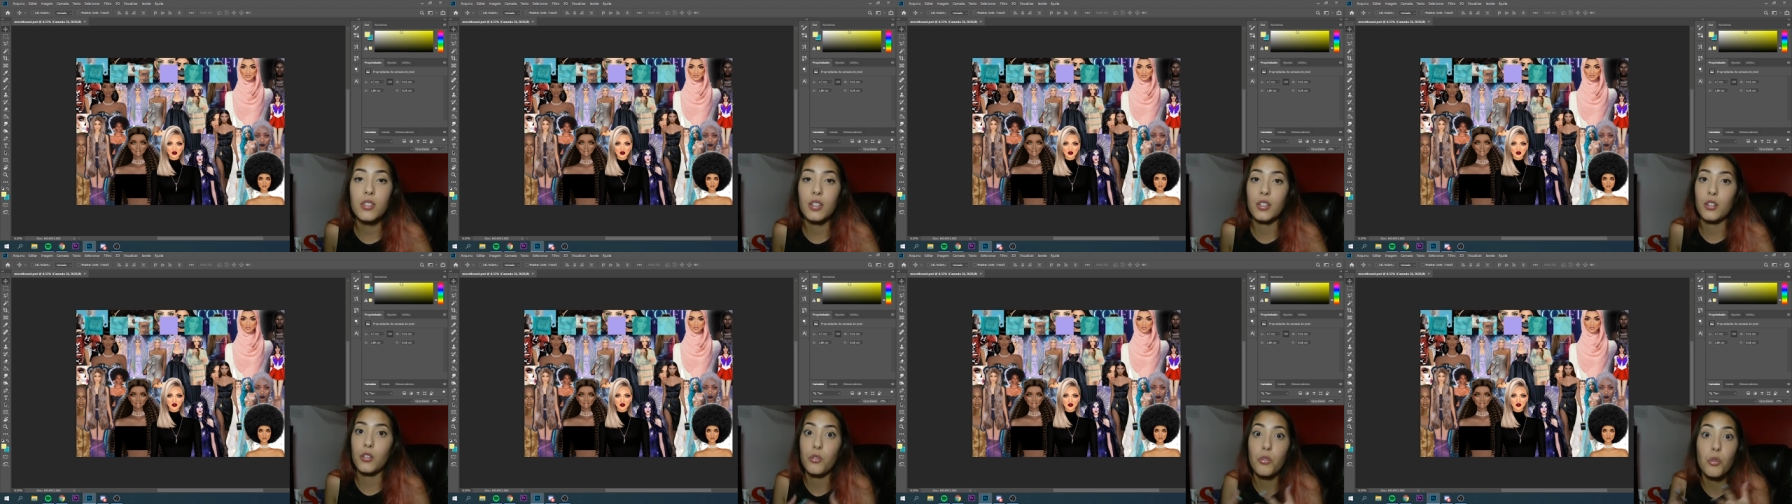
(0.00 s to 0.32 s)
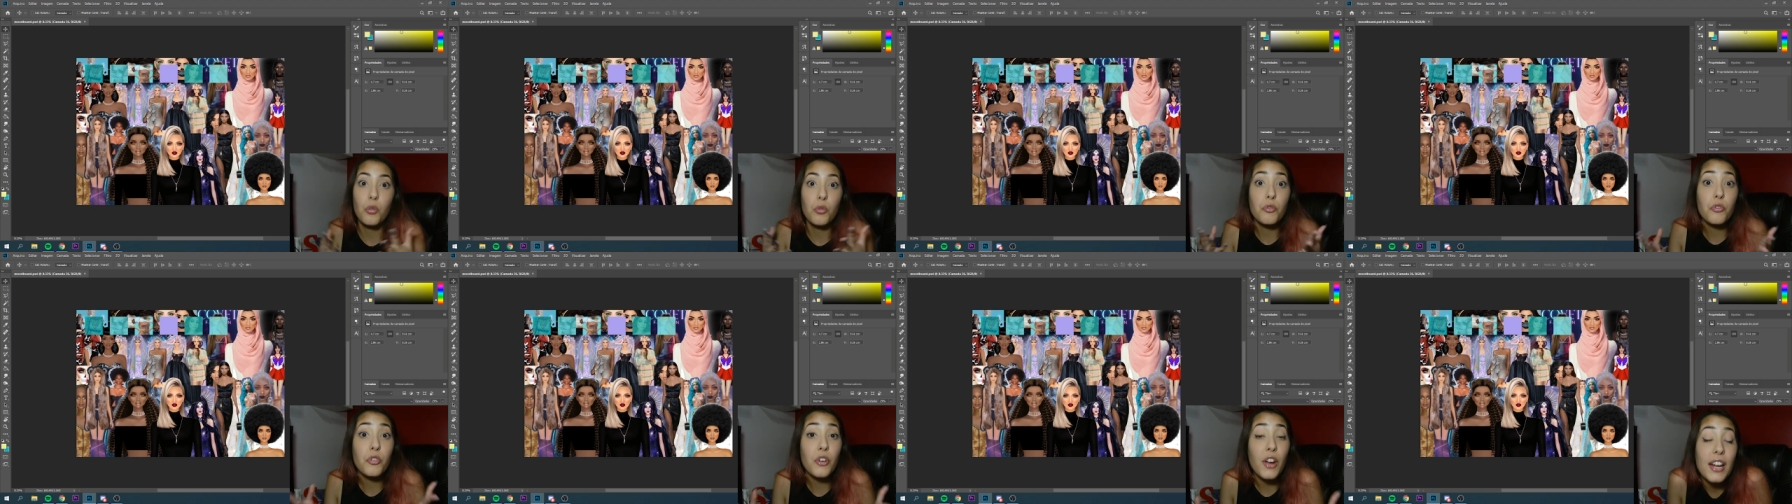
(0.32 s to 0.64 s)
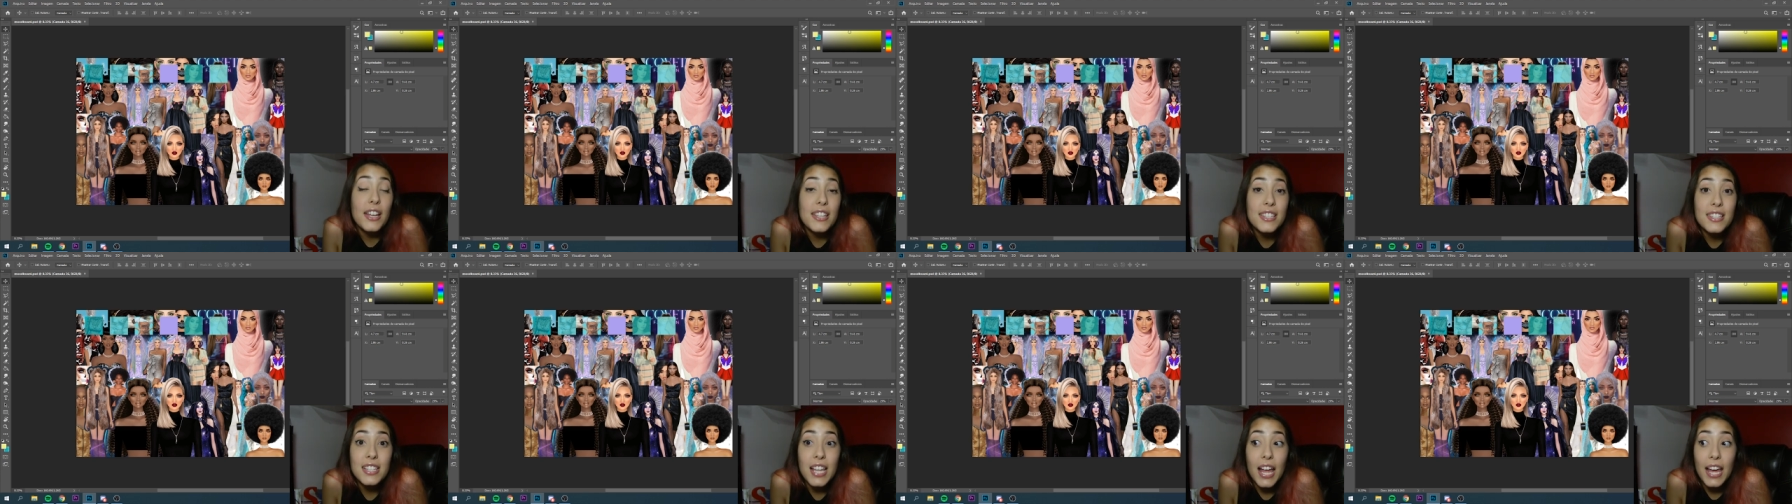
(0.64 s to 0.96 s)
I don't know if you
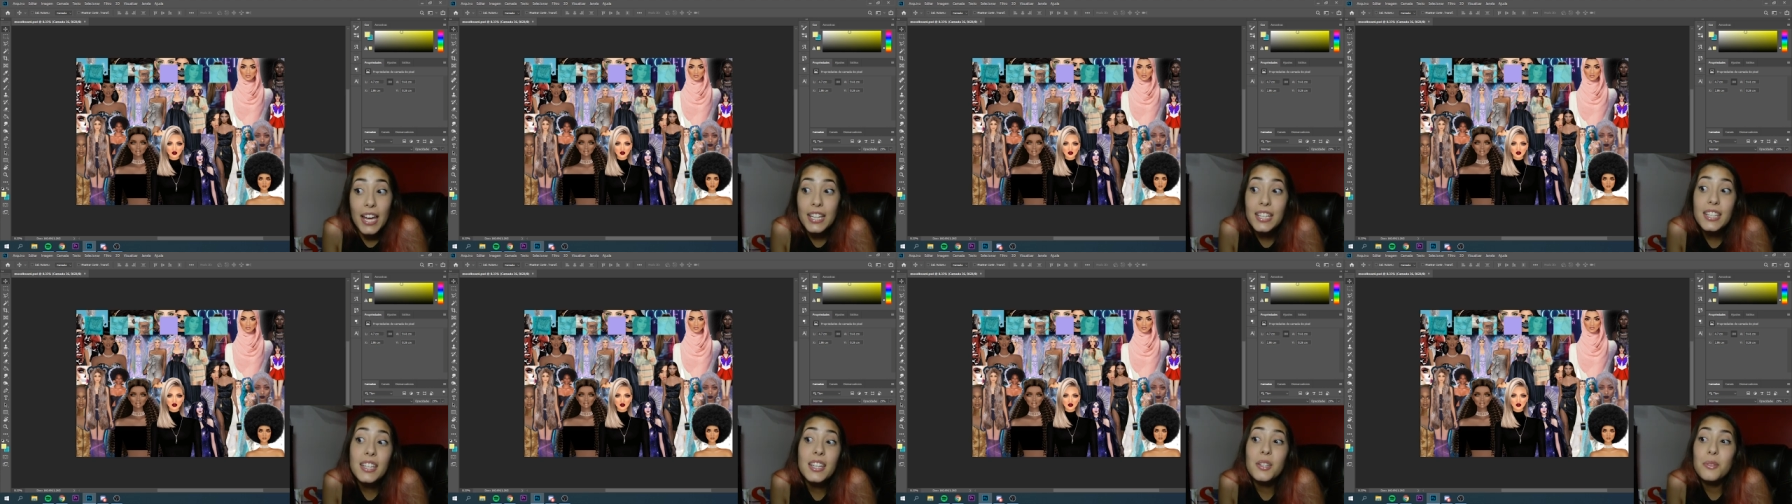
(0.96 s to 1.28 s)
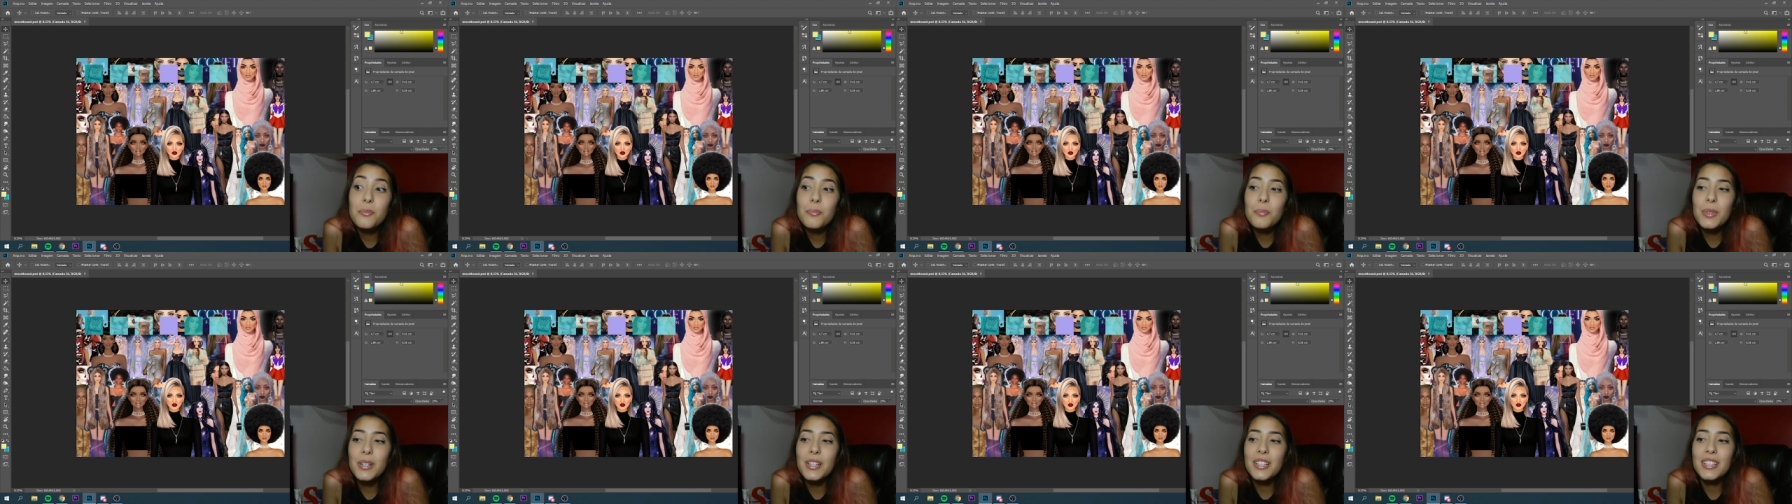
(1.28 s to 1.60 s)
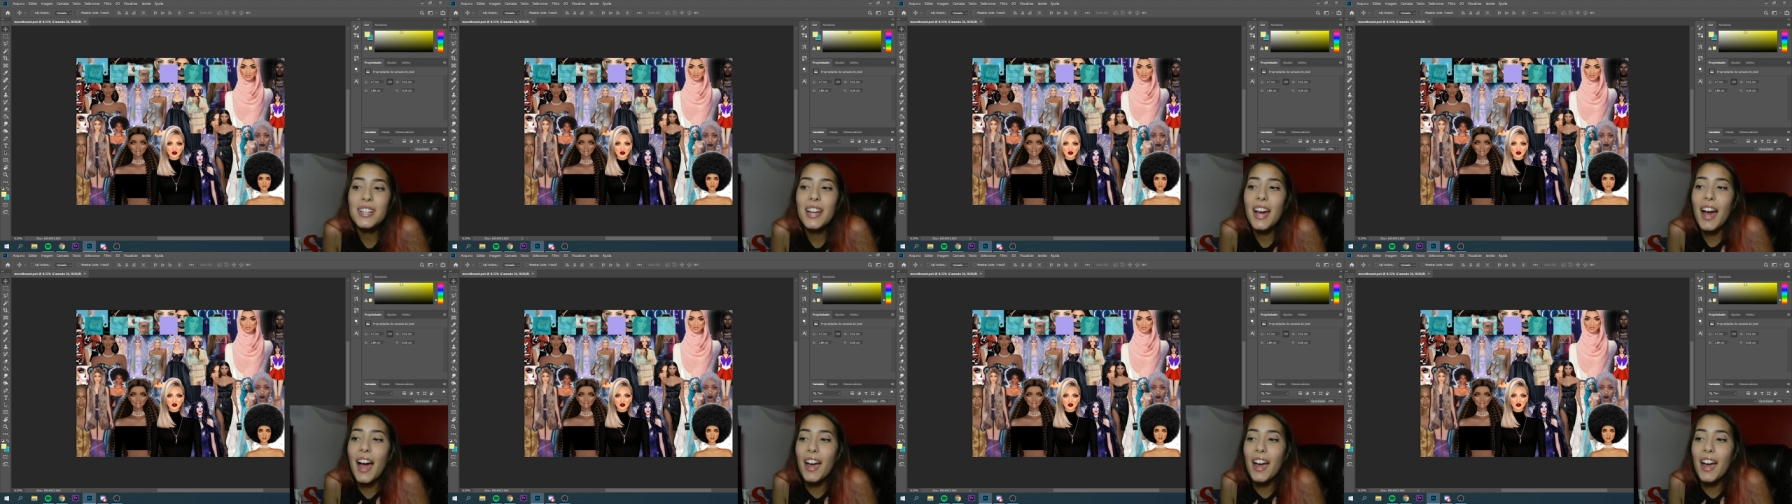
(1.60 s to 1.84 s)
guys like it, but